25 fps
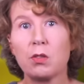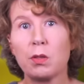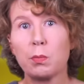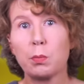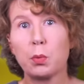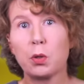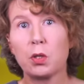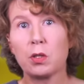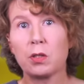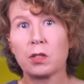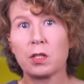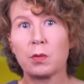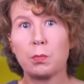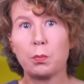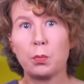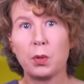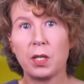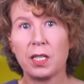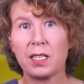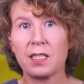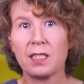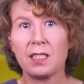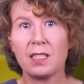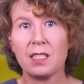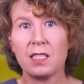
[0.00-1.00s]
report
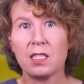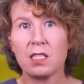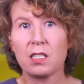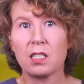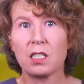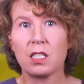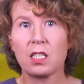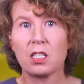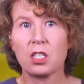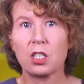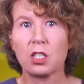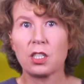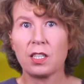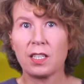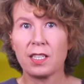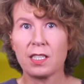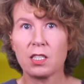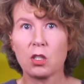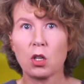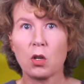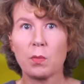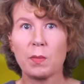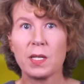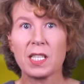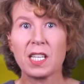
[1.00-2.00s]
by the International
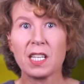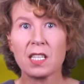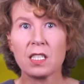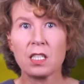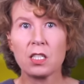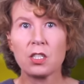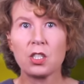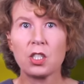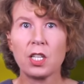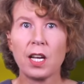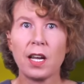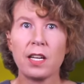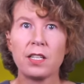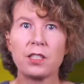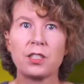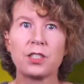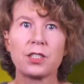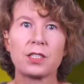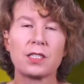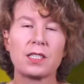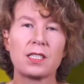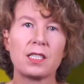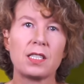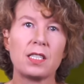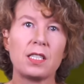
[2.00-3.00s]
Atomic Energy
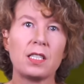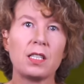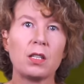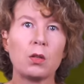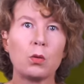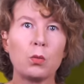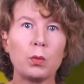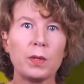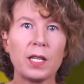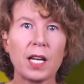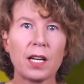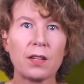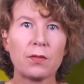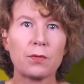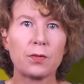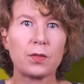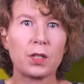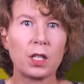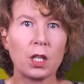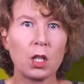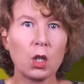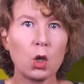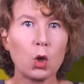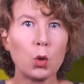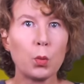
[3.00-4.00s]
Agency, we have
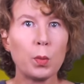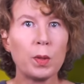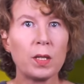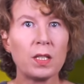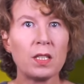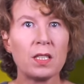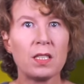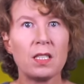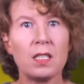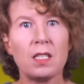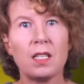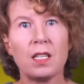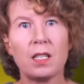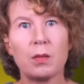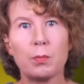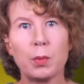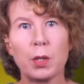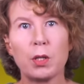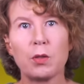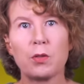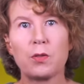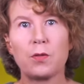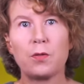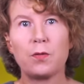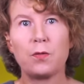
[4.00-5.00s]
globally
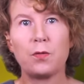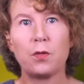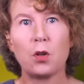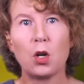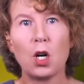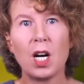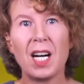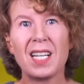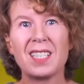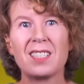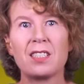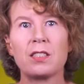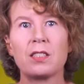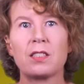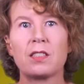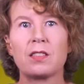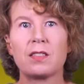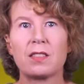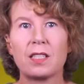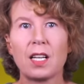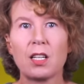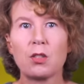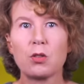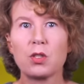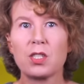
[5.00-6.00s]
about
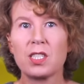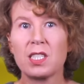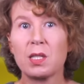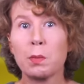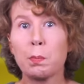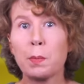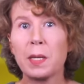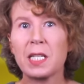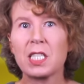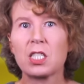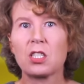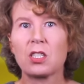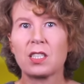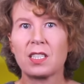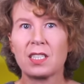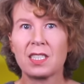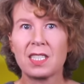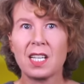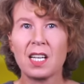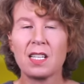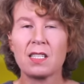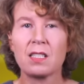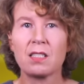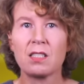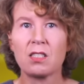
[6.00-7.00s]
400,000 metric
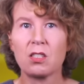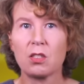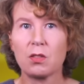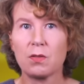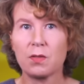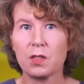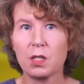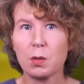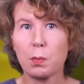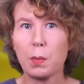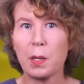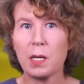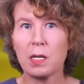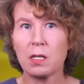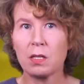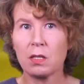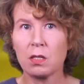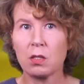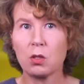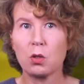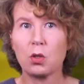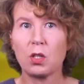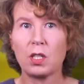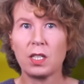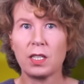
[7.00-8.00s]
tons of spent
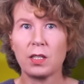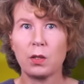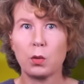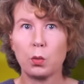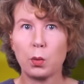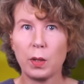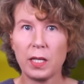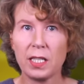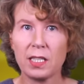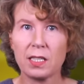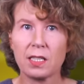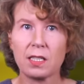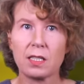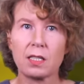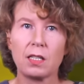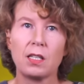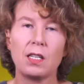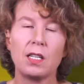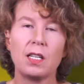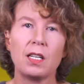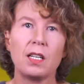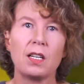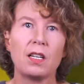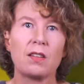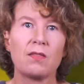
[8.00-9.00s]
nuclear waste.
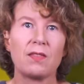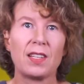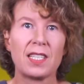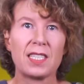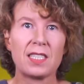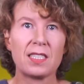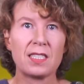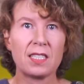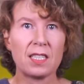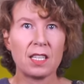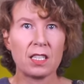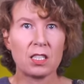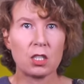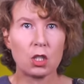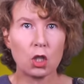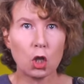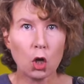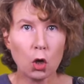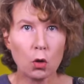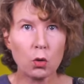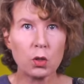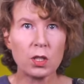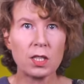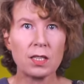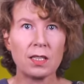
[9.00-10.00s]
That's the
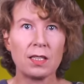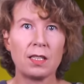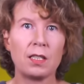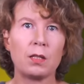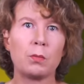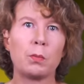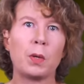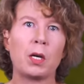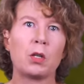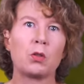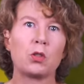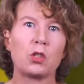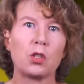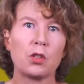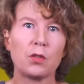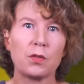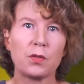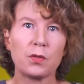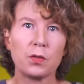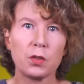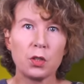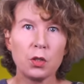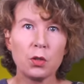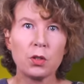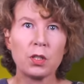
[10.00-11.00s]
total amount of
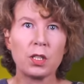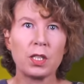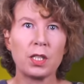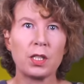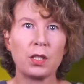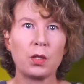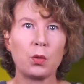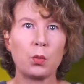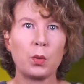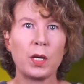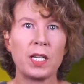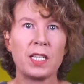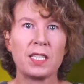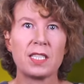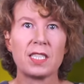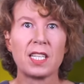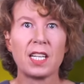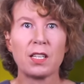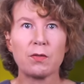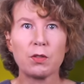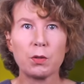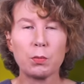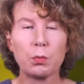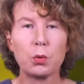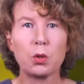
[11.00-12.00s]
nuclear waste
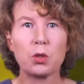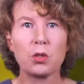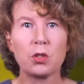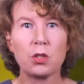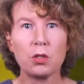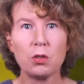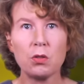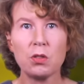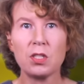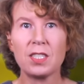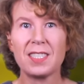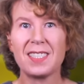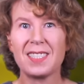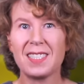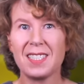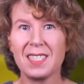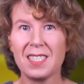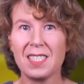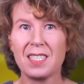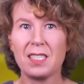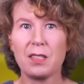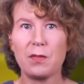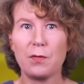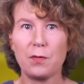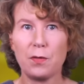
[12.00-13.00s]
ever produced
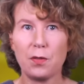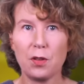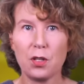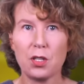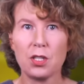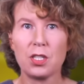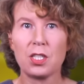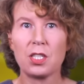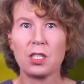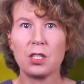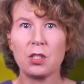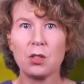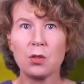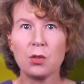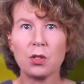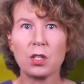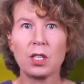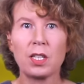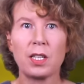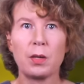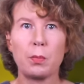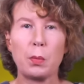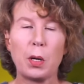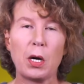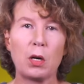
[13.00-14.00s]
since the first
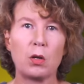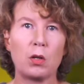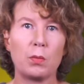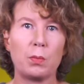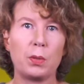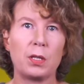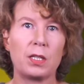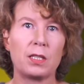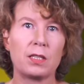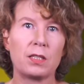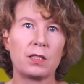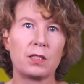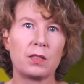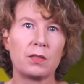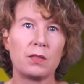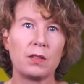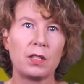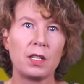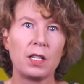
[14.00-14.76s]
nuclear power plant.